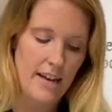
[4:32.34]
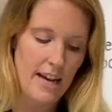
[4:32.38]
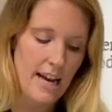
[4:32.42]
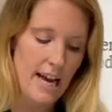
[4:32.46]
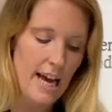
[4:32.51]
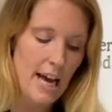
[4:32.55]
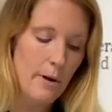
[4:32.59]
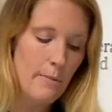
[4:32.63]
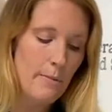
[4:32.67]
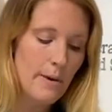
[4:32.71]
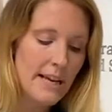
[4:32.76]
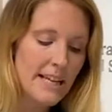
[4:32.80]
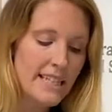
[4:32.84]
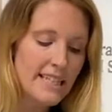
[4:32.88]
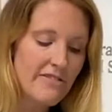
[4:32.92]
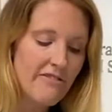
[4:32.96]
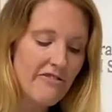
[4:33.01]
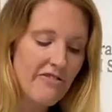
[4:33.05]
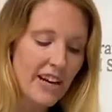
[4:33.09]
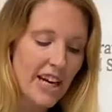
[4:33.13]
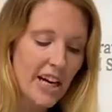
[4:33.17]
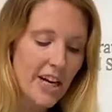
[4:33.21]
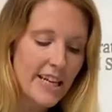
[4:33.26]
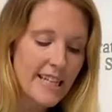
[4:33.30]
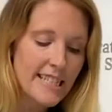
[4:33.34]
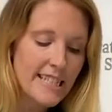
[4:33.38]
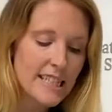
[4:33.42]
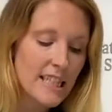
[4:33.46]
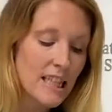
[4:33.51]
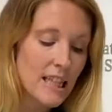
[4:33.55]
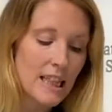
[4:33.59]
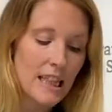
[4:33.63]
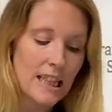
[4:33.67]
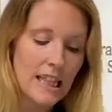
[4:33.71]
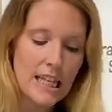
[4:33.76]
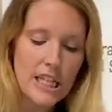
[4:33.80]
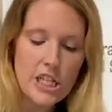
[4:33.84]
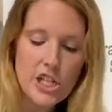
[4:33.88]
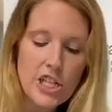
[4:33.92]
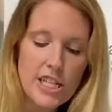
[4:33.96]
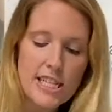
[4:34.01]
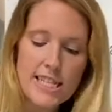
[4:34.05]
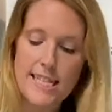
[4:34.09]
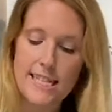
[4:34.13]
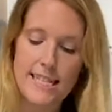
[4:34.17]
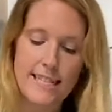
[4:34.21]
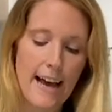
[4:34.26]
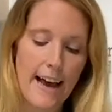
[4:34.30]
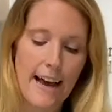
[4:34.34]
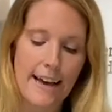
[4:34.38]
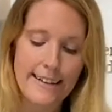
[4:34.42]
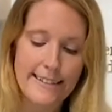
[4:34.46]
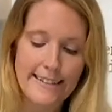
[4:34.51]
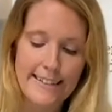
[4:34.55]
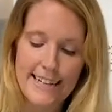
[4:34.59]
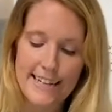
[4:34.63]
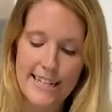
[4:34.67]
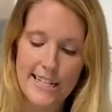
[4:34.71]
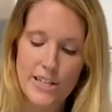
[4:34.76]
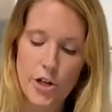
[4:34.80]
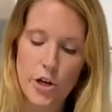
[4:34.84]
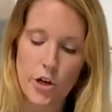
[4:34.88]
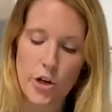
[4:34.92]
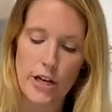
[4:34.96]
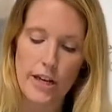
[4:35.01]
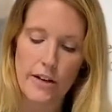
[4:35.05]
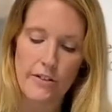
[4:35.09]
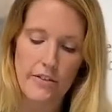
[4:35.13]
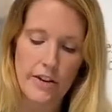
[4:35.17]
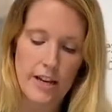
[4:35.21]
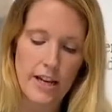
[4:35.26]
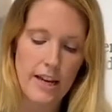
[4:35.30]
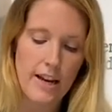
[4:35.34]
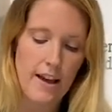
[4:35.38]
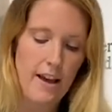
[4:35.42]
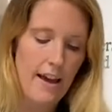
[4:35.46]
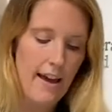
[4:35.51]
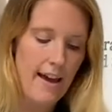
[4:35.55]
It'd be a very delicious side dish, or even